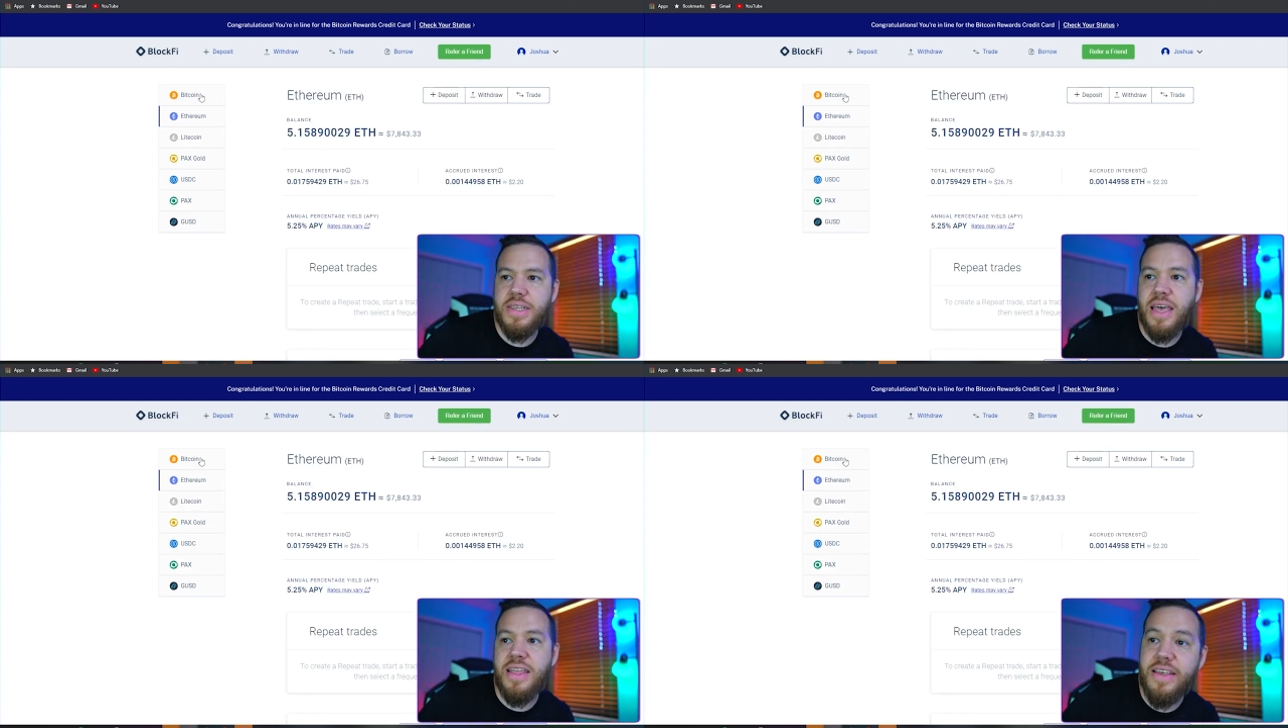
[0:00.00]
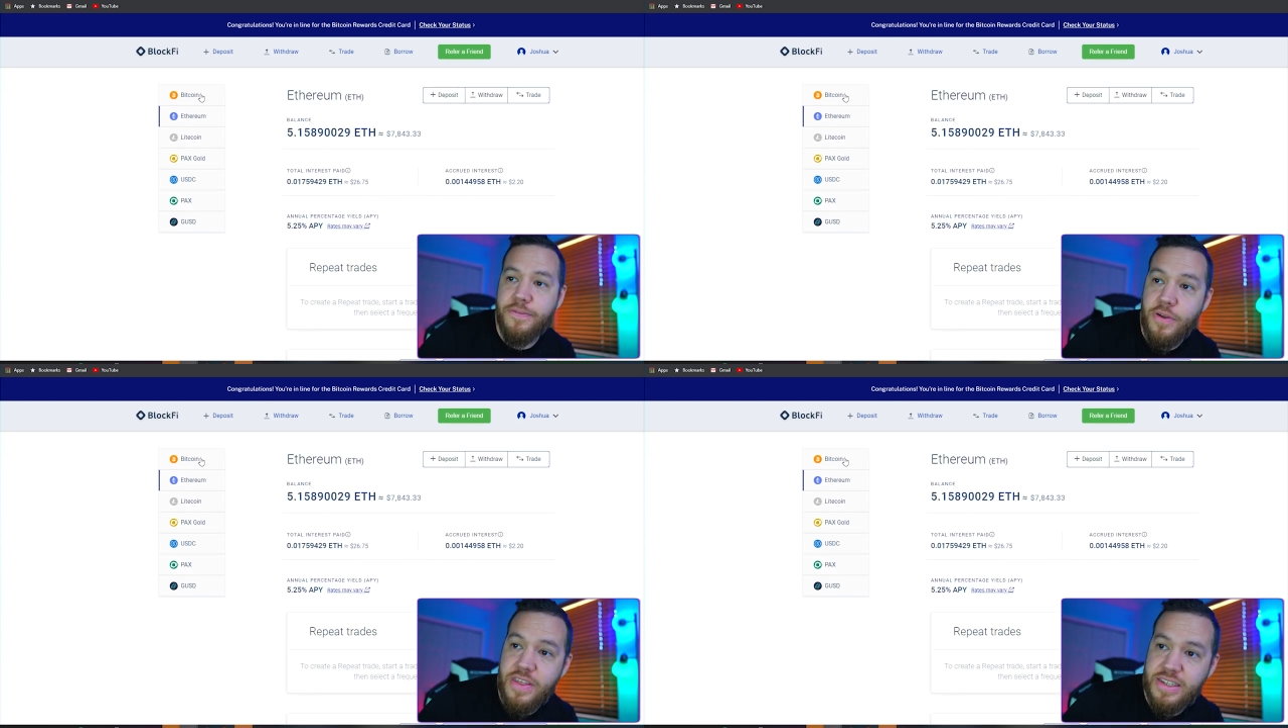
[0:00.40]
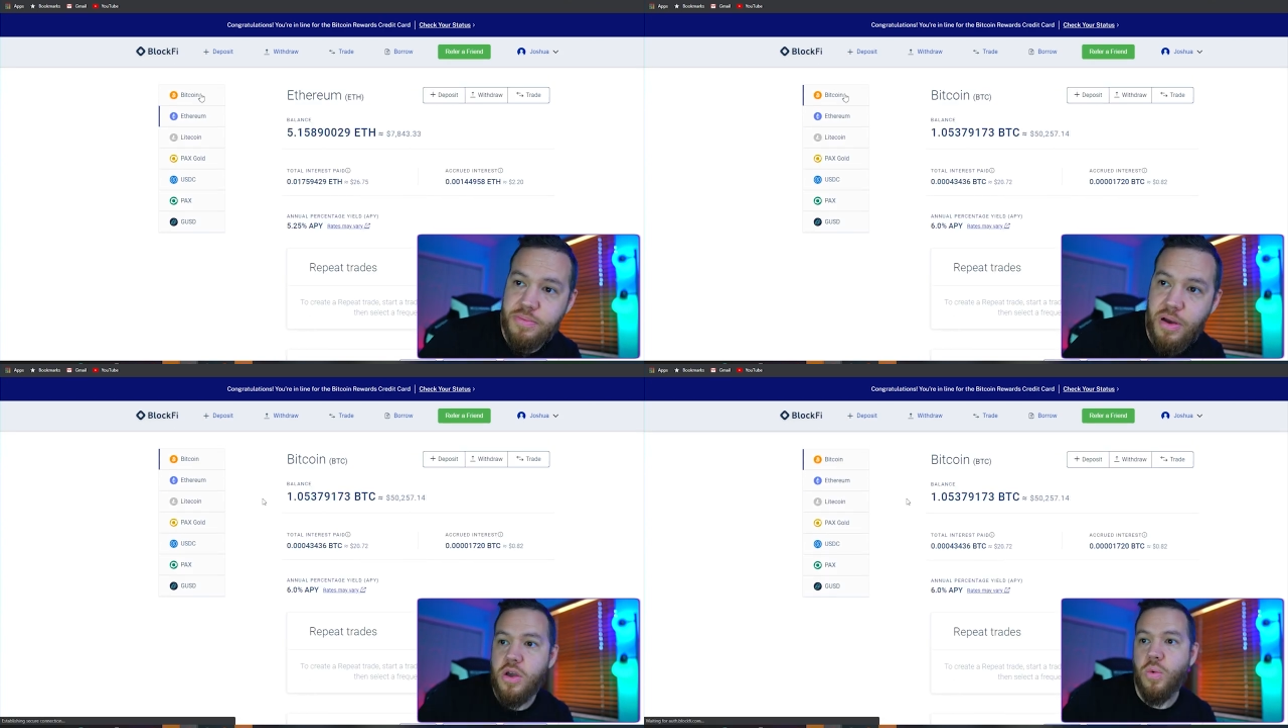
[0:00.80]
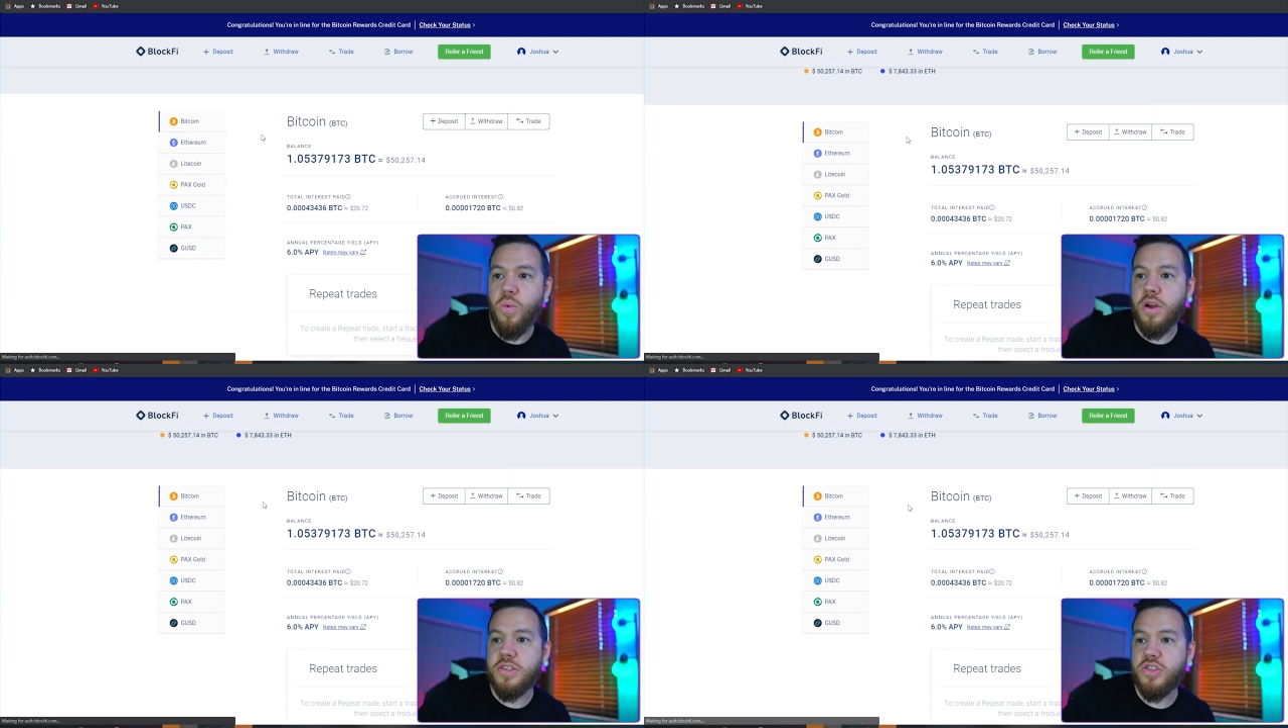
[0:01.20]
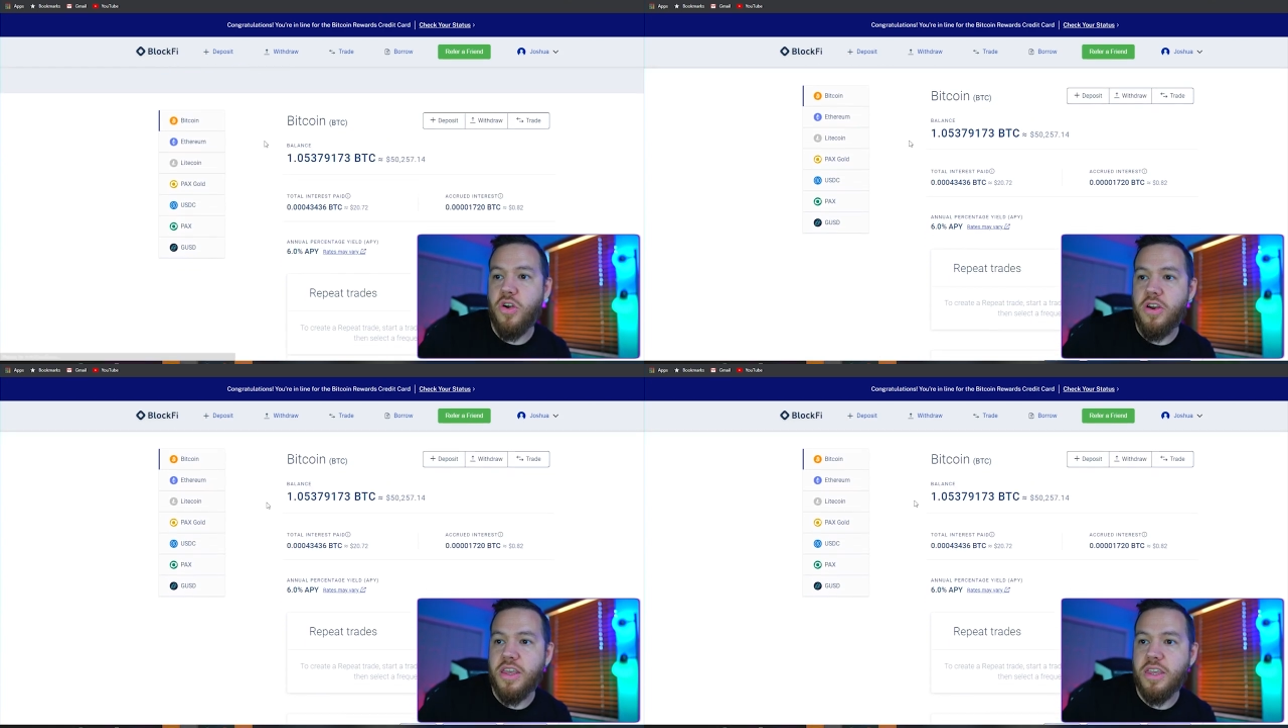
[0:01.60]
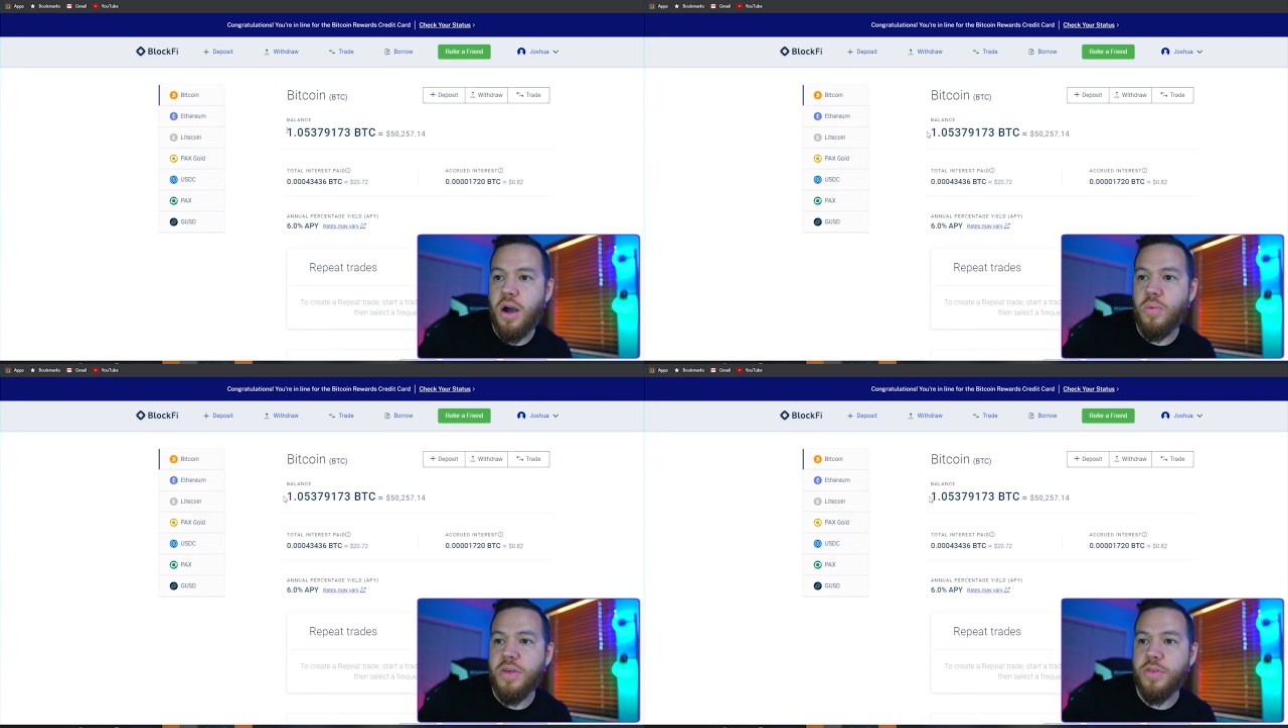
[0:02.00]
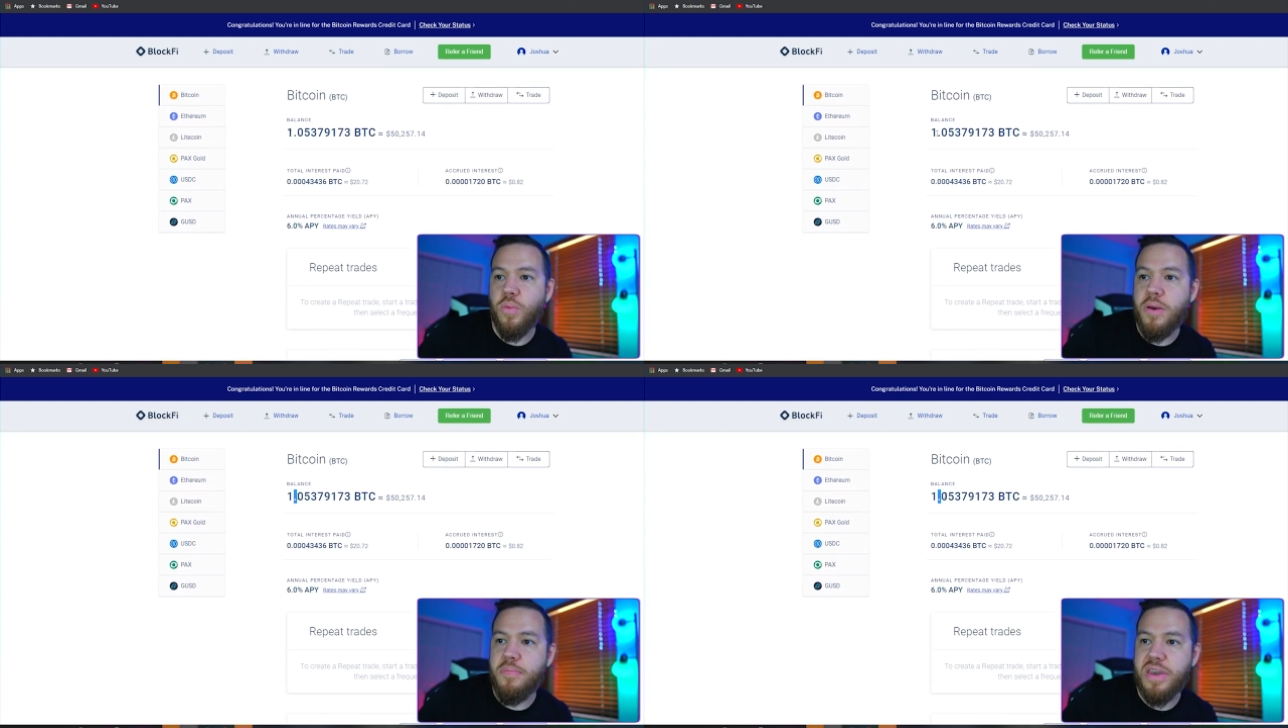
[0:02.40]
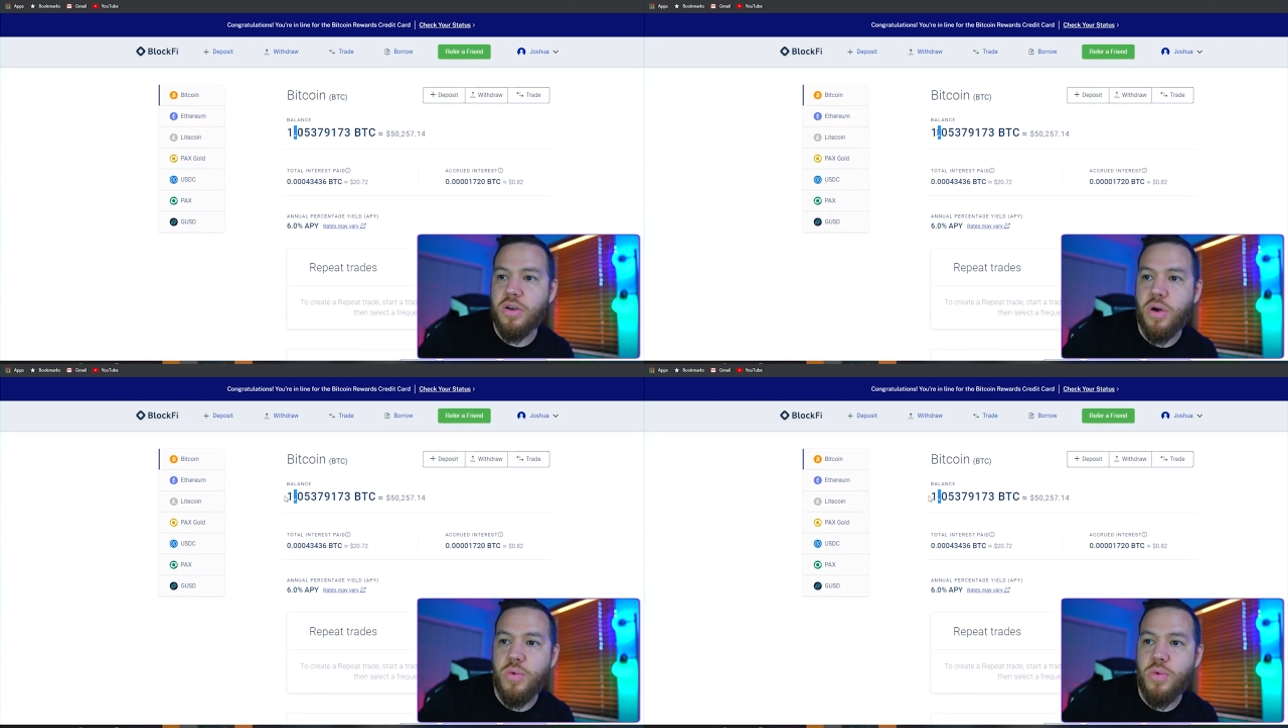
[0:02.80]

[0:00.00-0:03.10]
And then for this month, we're starting with 1 Bitcoin.